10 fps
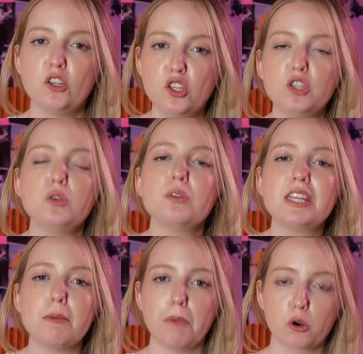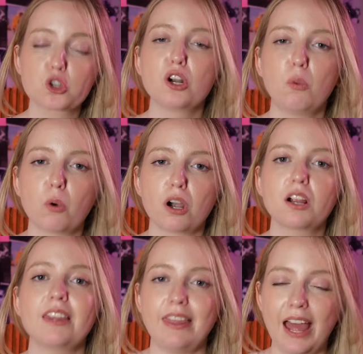do the emotional
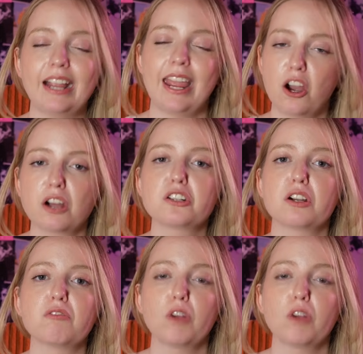work that that character